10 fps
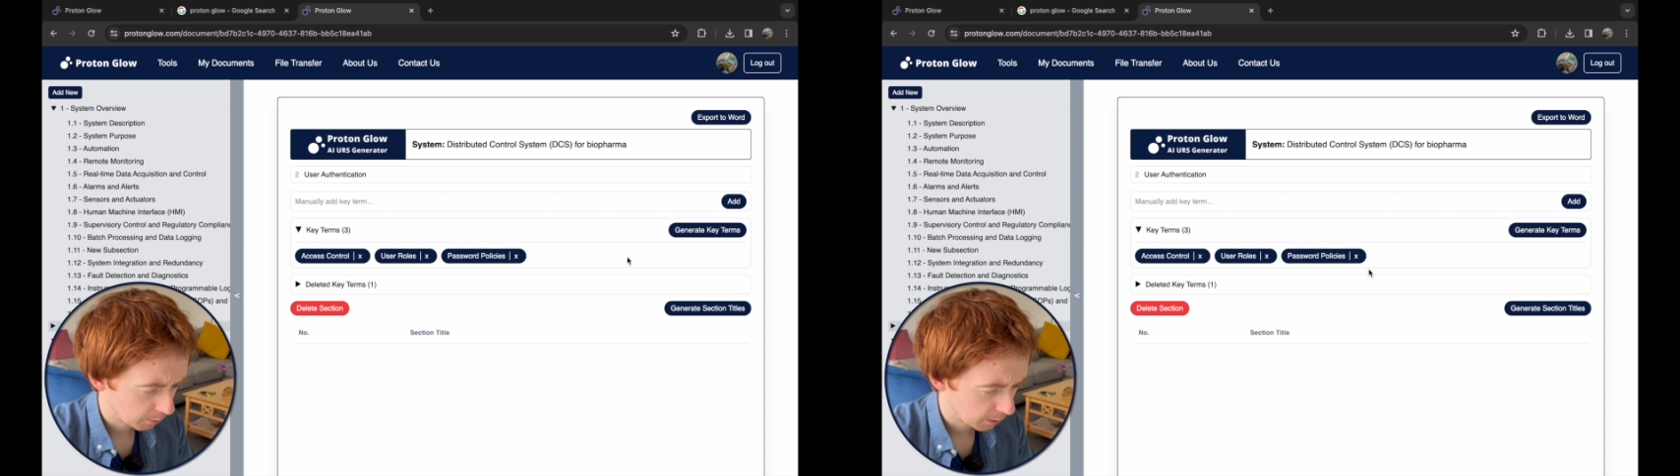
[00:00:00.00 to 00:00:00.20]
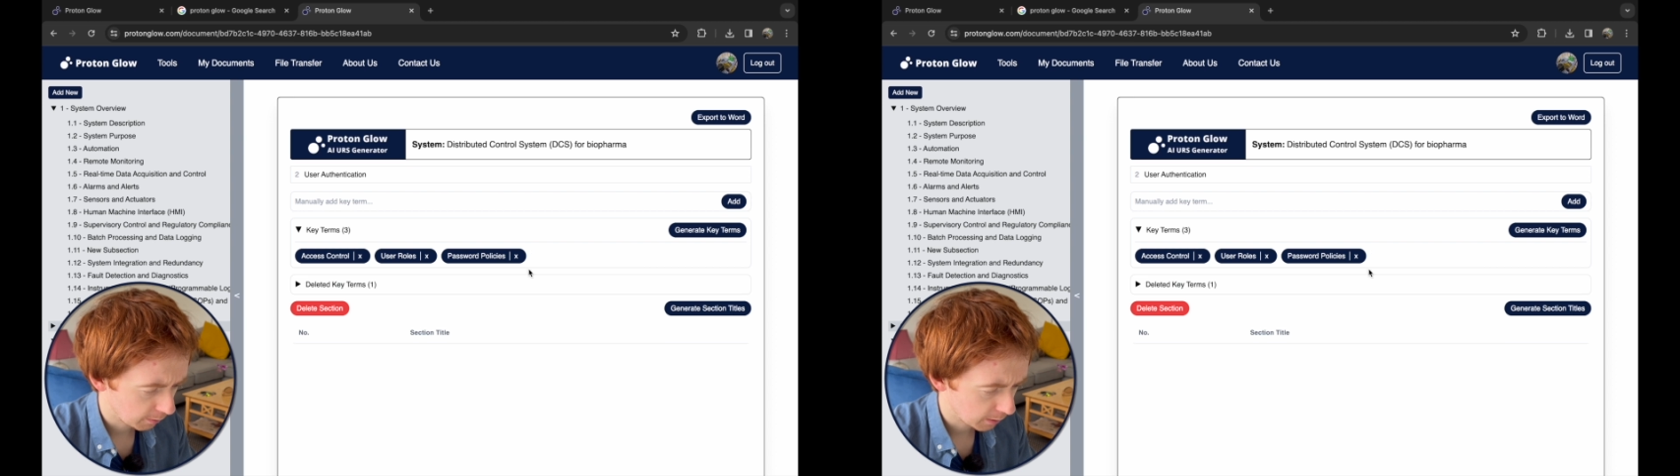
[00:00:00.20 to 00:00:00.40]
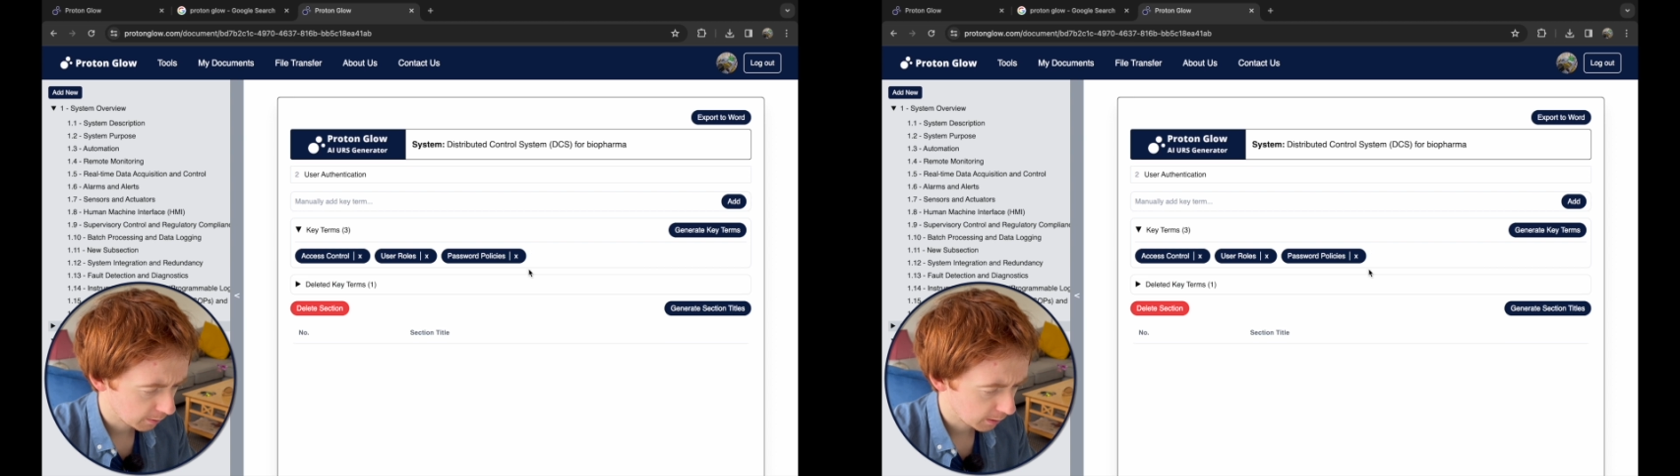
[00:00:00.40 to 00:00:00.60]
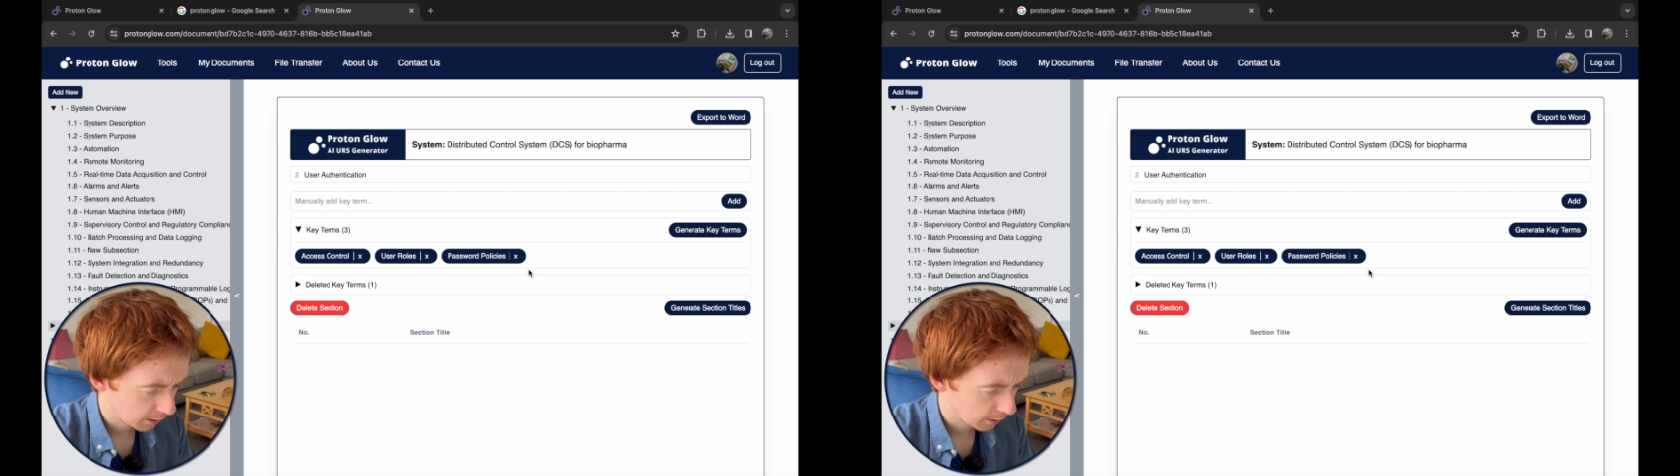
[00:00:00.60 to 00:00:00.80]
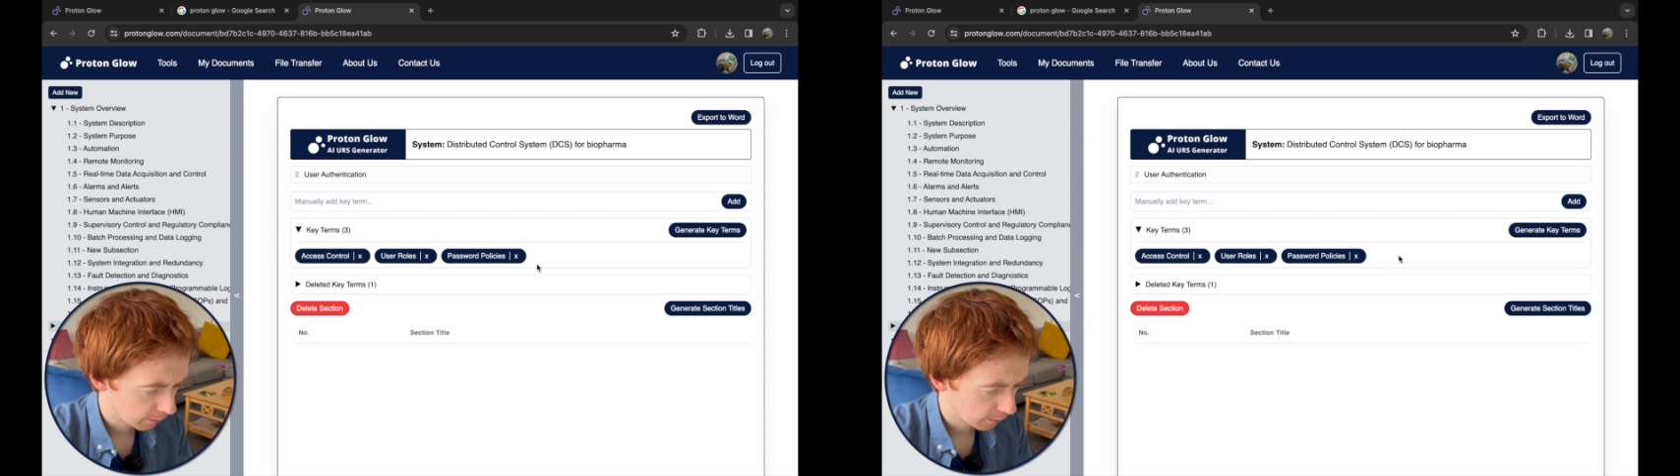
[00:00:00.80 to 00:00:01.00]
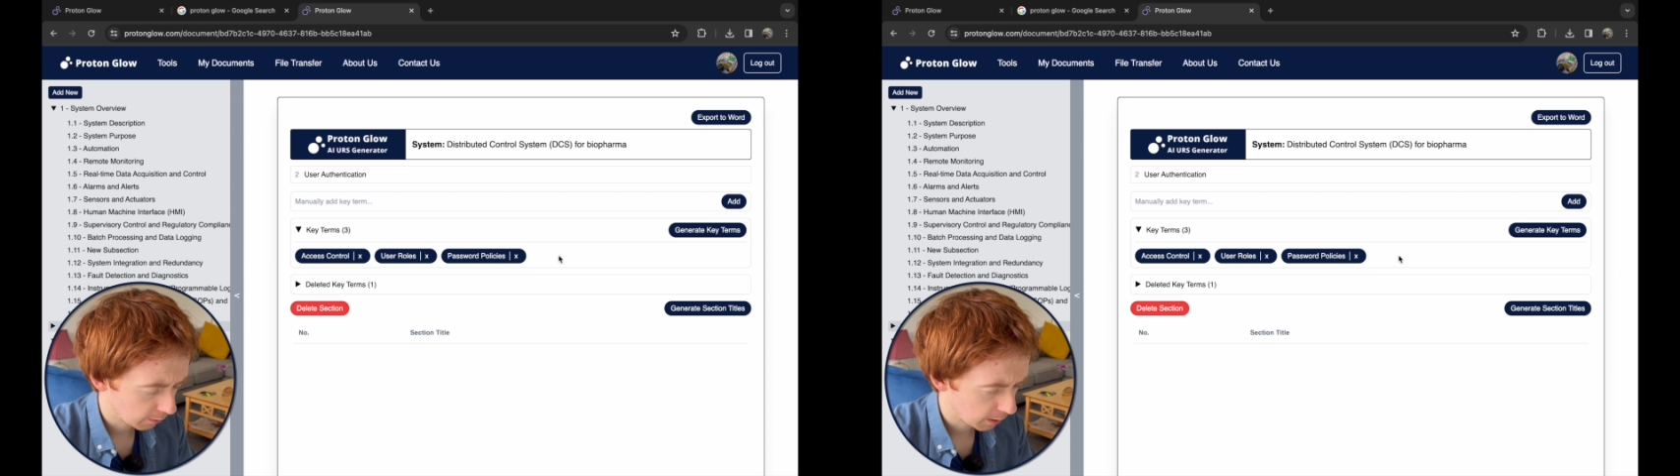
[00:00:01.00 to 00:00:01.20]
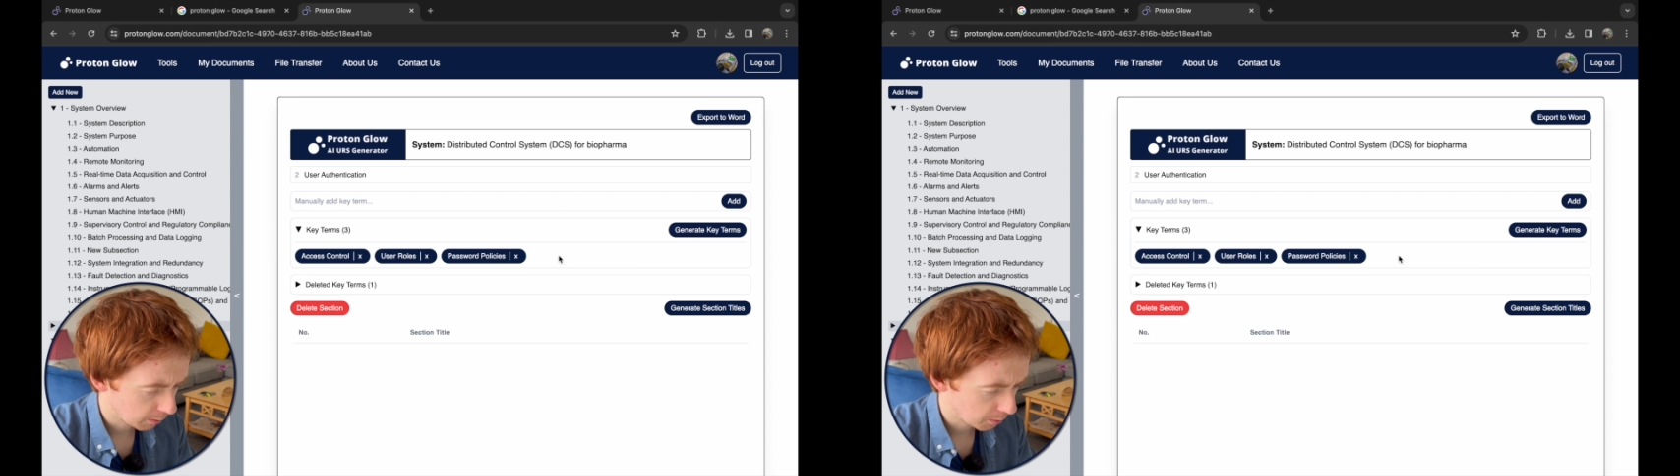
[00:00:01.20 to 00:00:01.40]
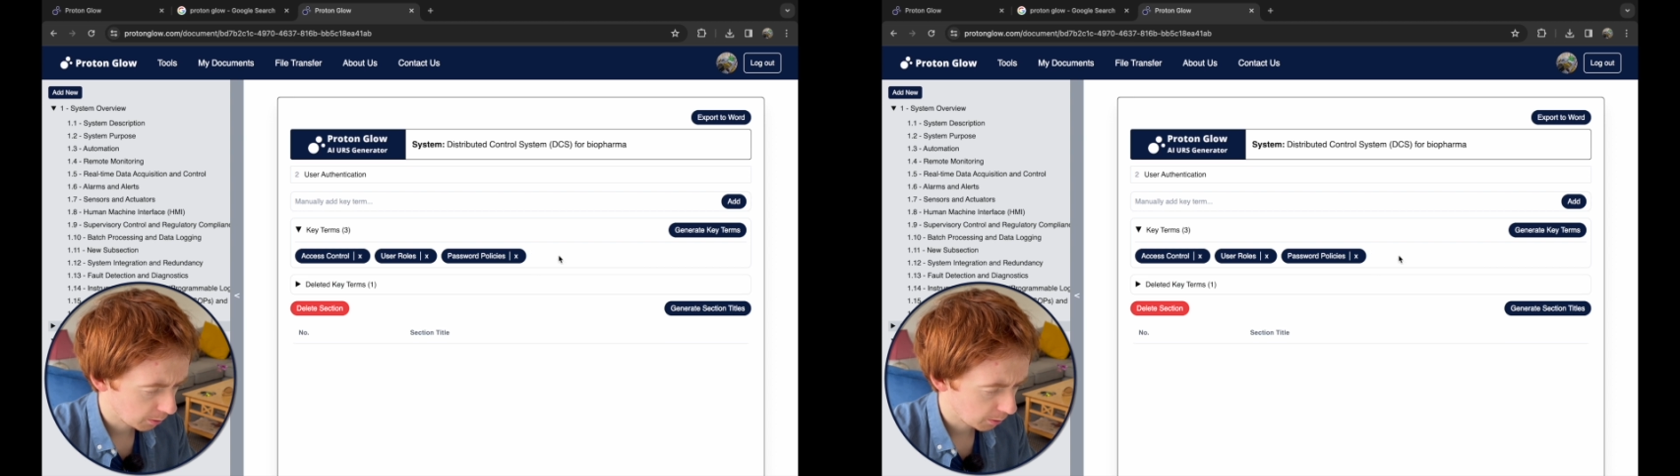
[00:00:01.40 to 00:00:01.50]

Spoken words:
Multi-factor authentication is not really what we're